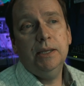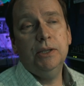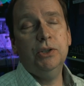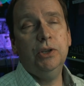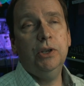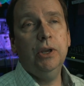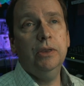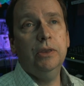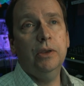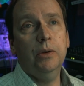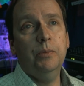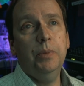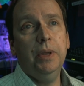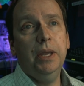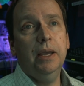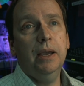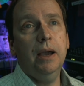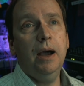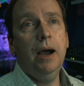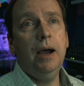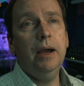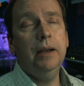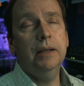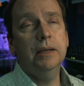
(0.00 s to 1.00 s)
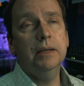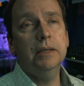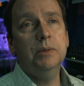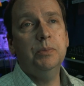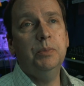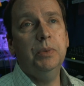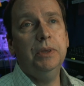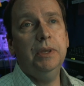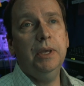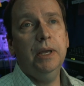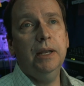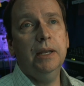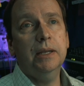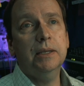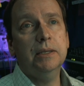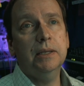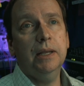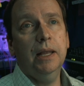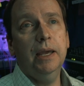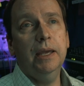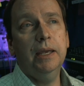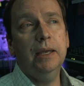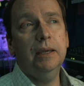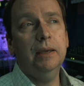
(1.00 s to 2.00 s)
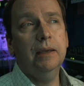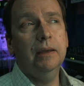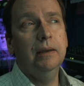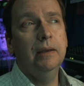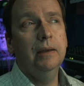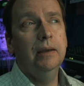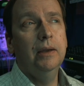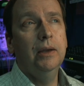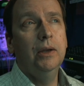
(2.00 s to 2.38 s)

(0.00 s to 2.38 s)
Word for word: it's good they're being honest, but then it's like